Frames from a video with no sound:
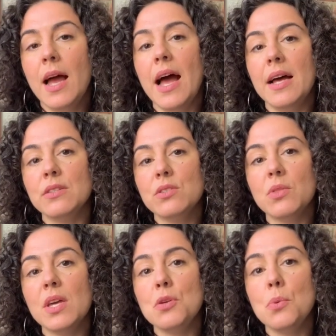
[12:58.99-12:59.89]
and so
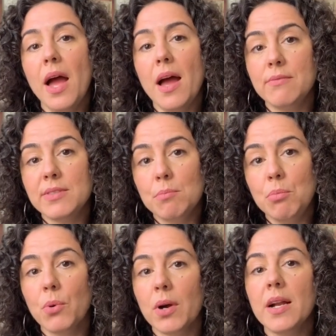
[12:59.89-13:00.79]
that you have
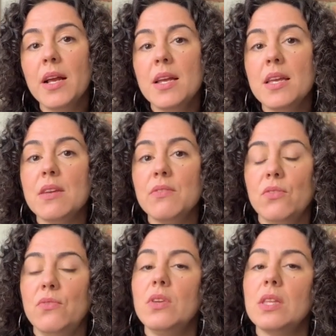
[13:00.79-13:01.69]
support if
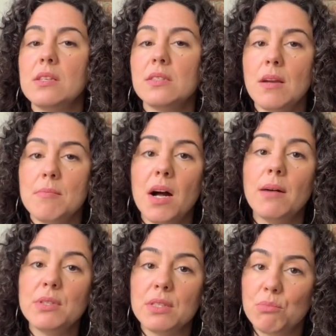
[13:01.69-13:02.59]
feelings come
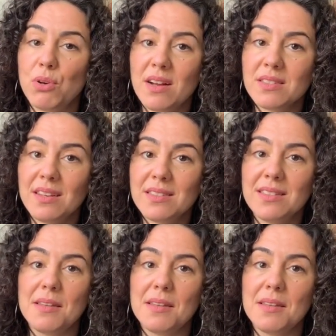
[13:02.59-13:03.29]
up in the process